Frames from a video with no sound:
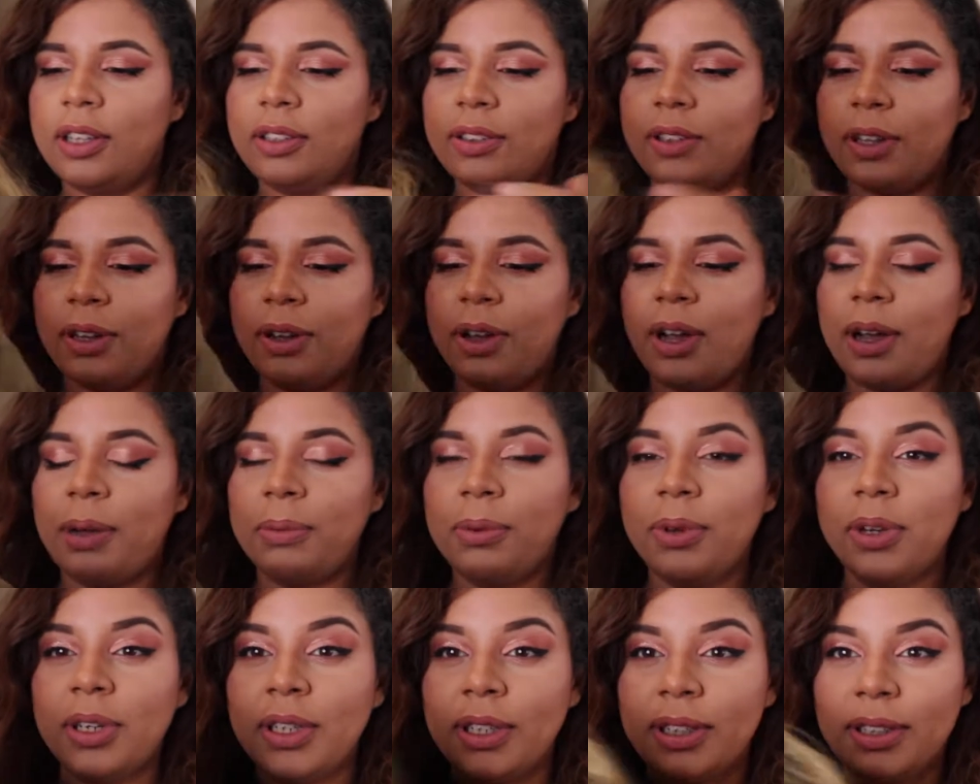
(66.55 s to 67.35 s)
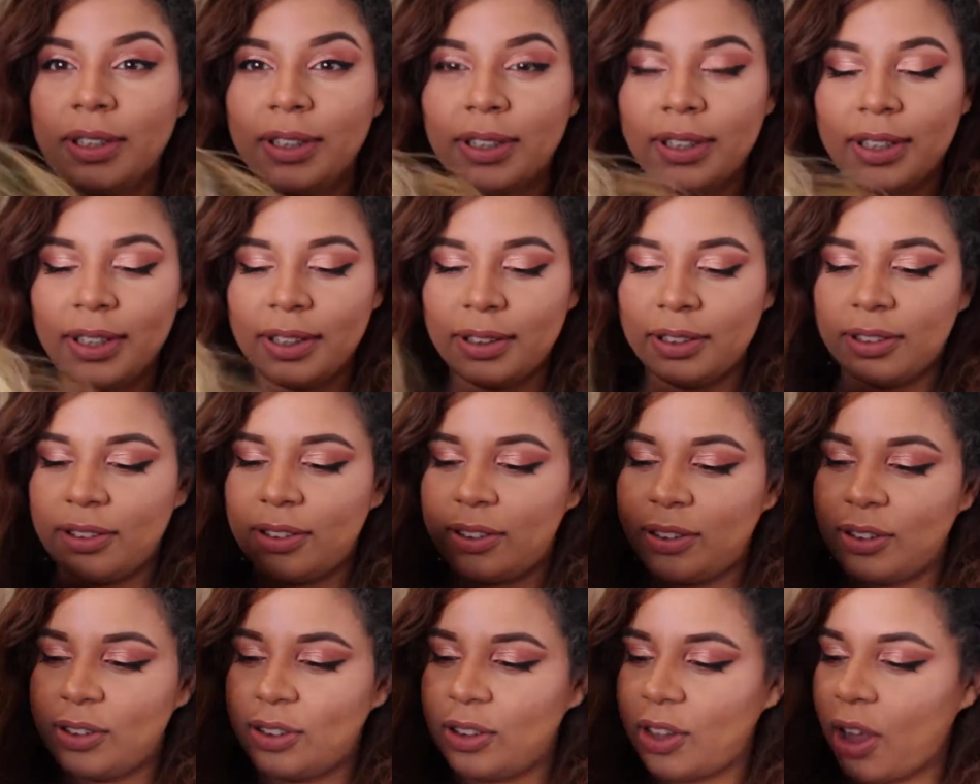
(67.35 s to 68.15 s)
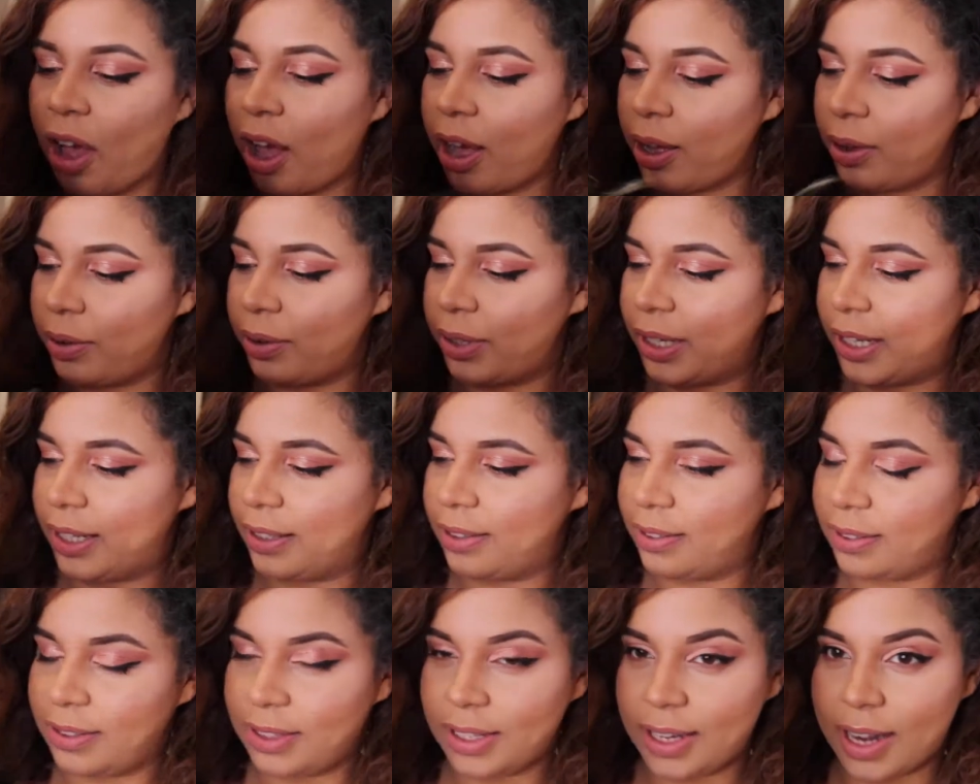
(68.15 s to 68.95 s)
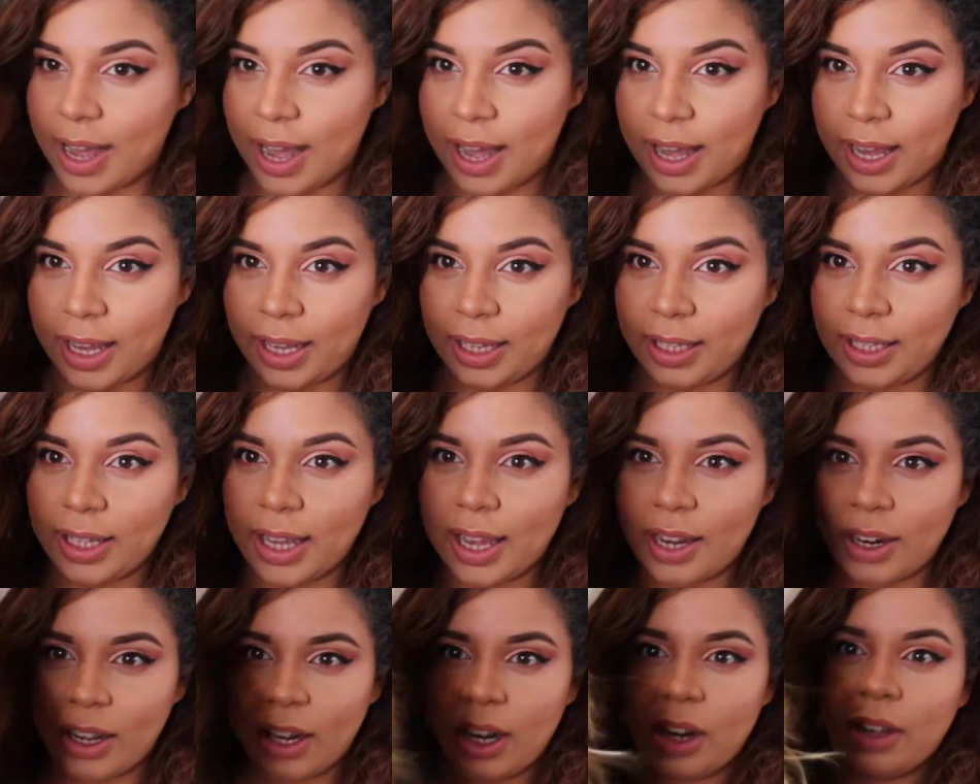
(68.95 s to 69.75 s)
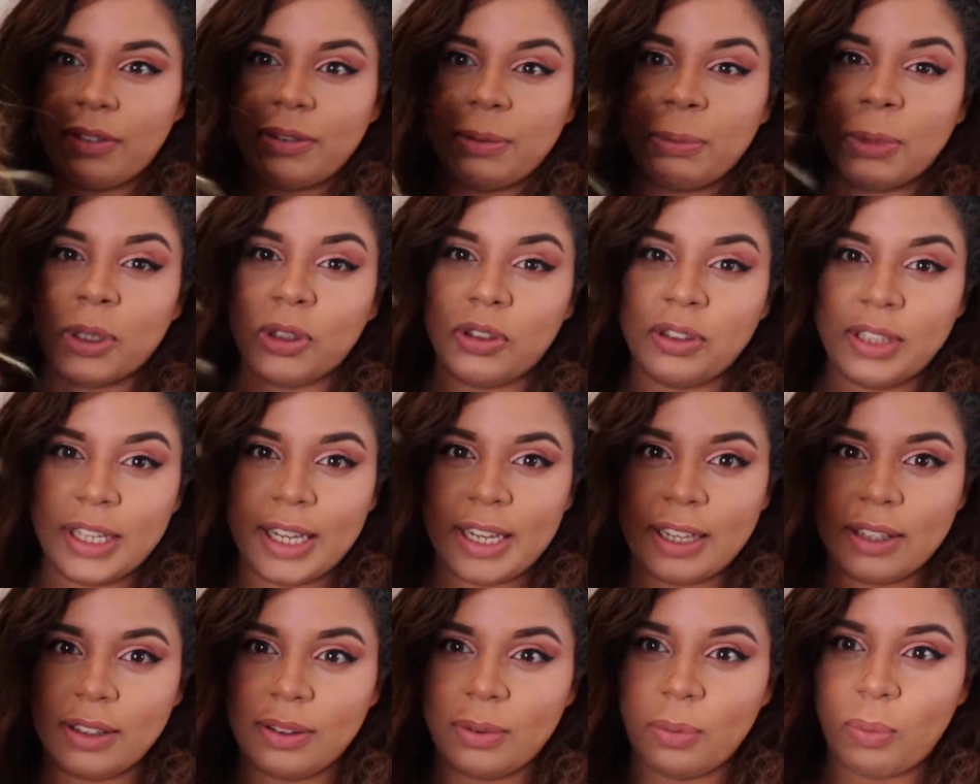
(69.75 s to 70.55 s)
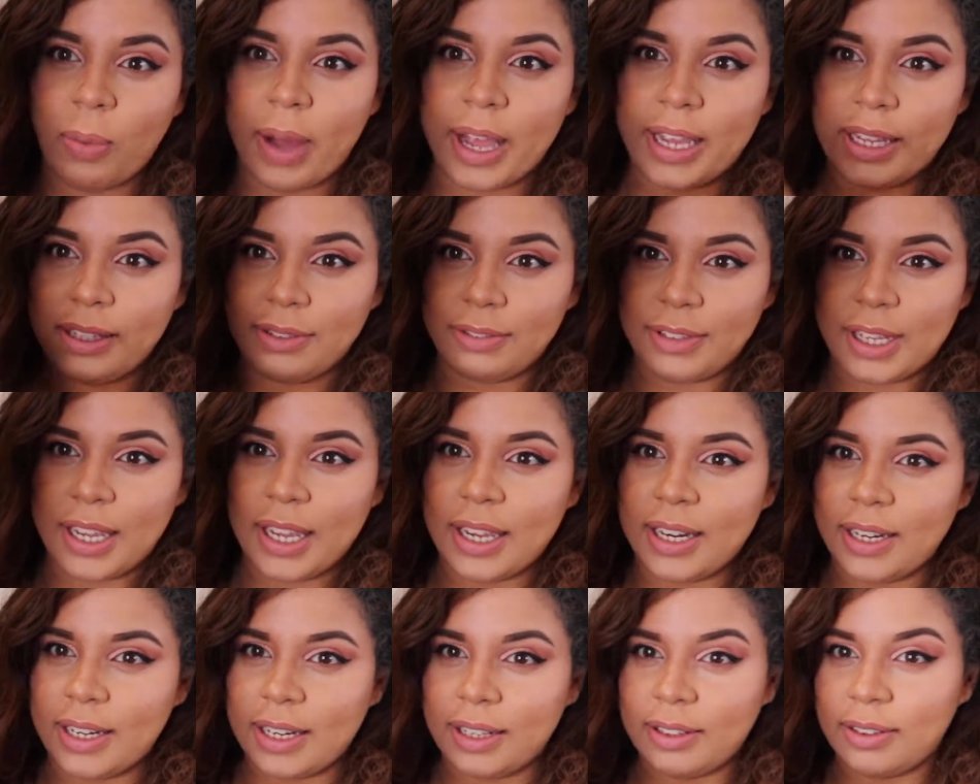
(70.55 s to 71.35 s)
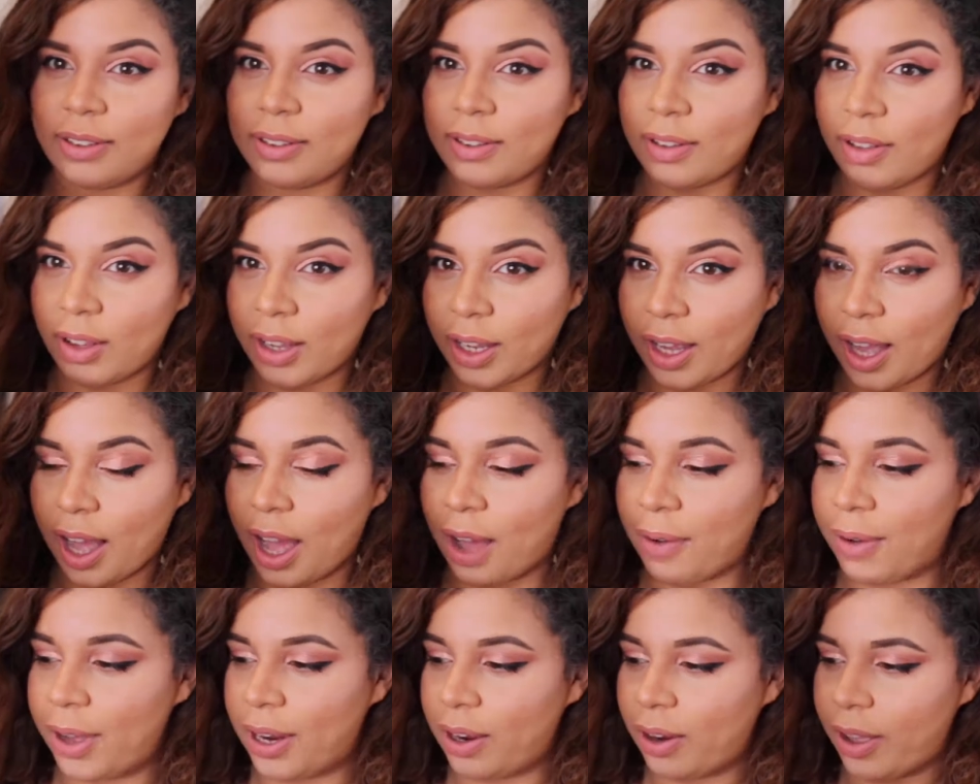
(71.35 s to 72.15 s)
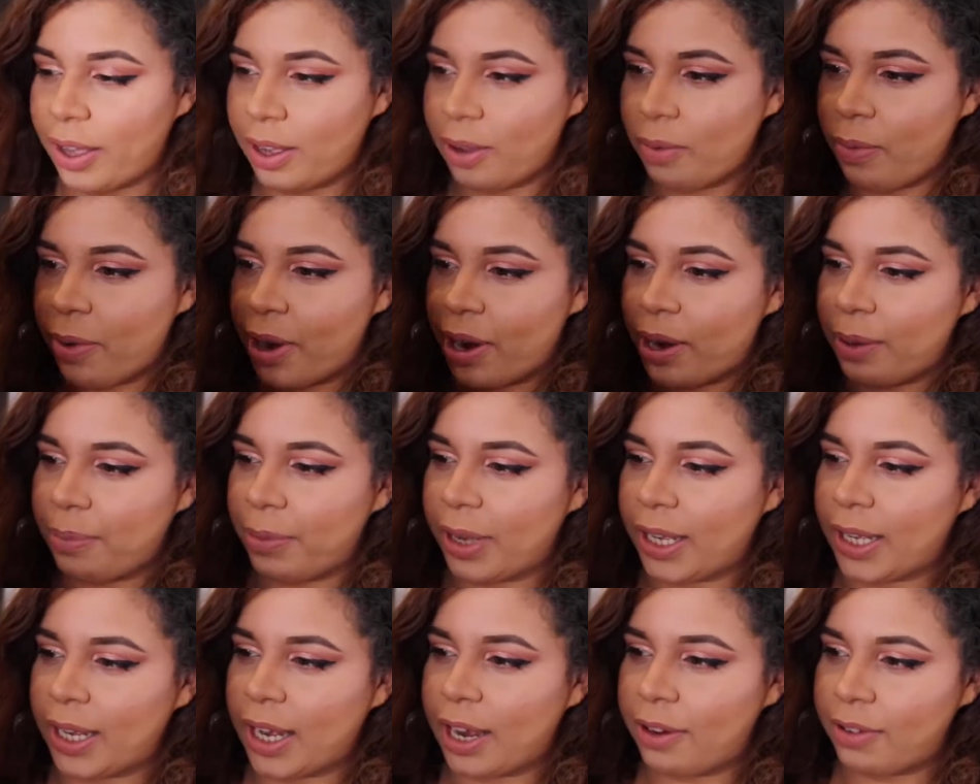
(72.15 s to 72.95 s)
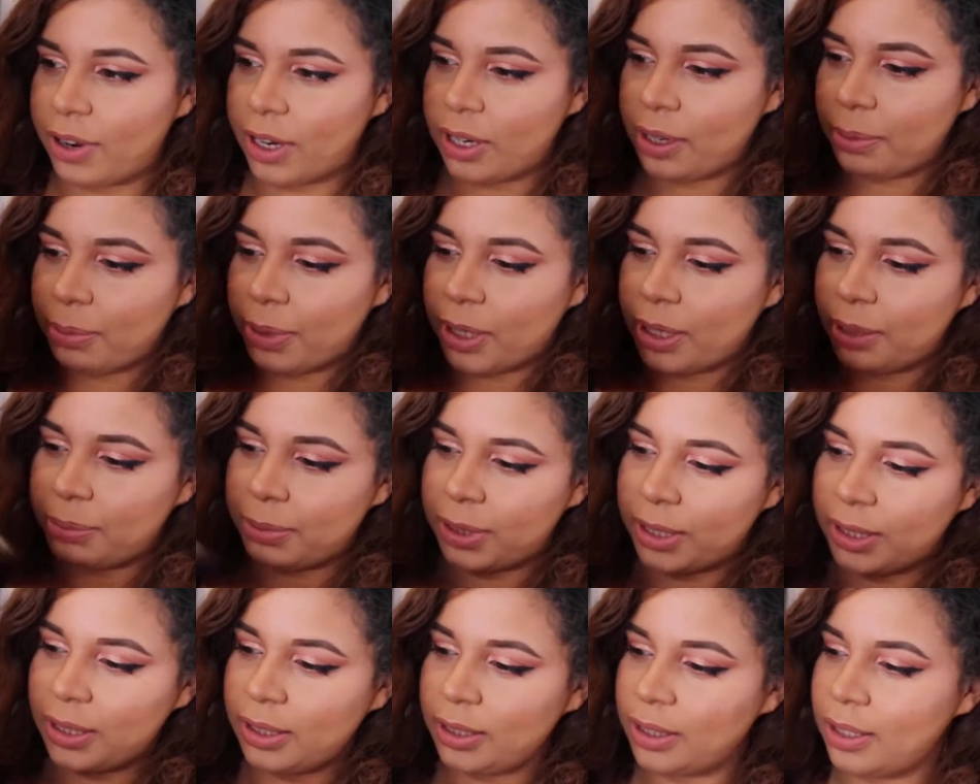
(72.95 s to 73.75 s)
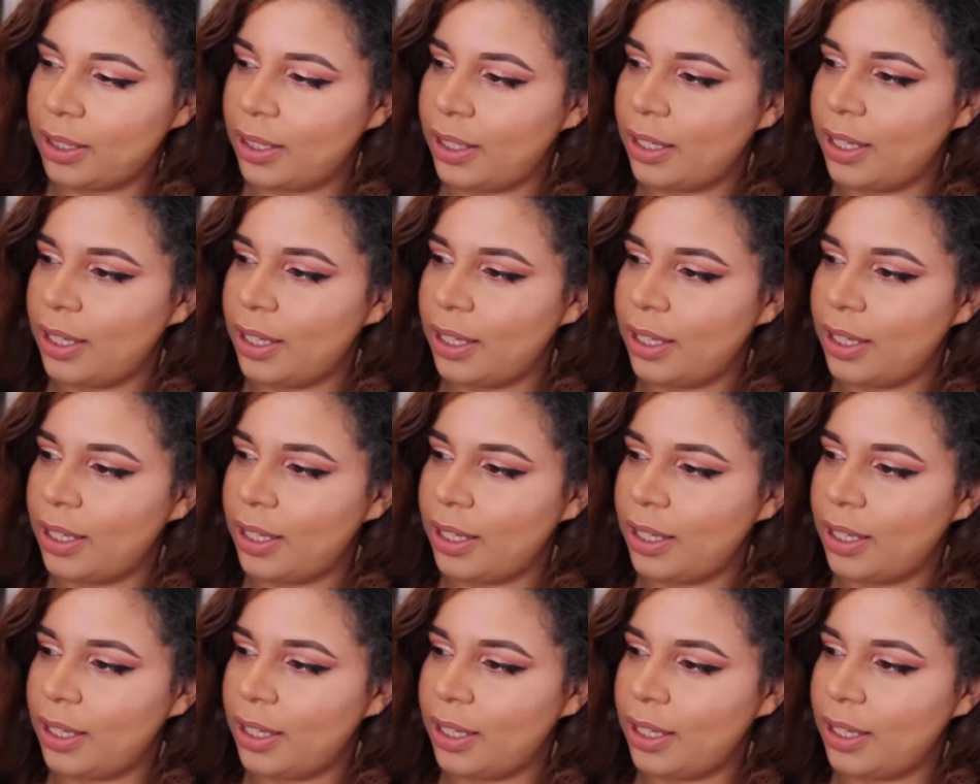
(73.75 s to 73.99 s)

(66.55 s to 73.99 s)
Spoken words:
So I'm gonna style this today, and I love it because it is wavy, and this is like how I like wearing my hair at the moment,